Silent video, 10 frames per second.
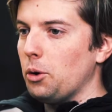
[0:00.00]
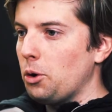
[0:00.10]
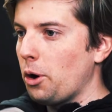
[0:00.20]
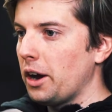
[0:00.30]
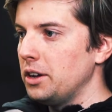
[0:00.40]

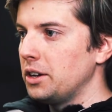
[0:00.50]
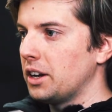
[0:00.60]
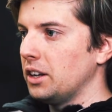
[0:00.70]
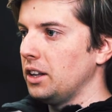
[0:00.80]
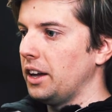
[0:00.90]
Or are you
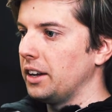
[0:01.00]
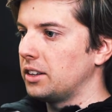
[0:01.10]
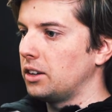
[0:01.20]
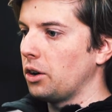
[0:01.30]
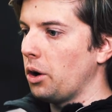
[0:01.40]
going to like
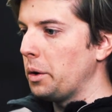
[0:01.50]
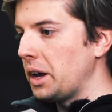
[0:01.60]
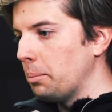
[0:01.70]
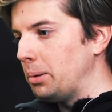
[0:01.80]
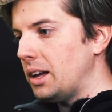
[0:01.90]
go
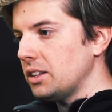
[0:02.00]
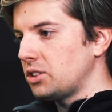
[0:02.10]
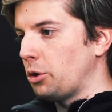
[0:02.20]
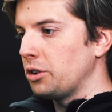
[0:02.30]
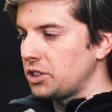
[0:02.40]
OEM
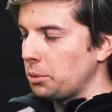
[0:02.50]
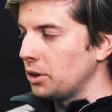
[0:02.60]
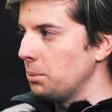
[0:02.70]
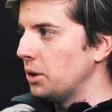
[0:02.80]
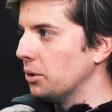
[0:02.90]
Plus or
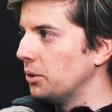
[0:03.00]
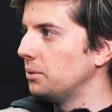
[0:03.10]
somewhere in the middle?